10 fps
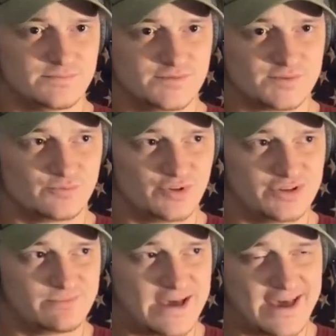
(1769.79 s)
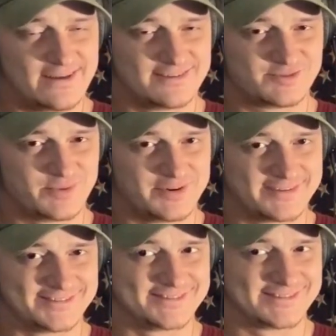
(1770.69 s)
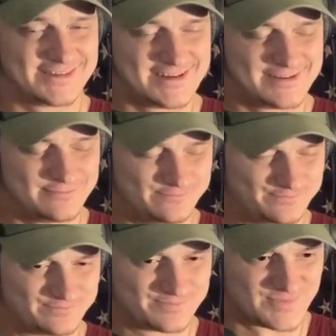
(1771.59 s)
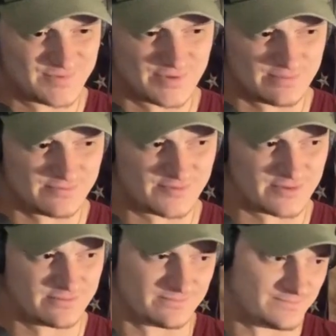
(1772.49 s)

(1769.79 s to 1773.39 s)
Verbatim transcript: some really bad experiences um, from from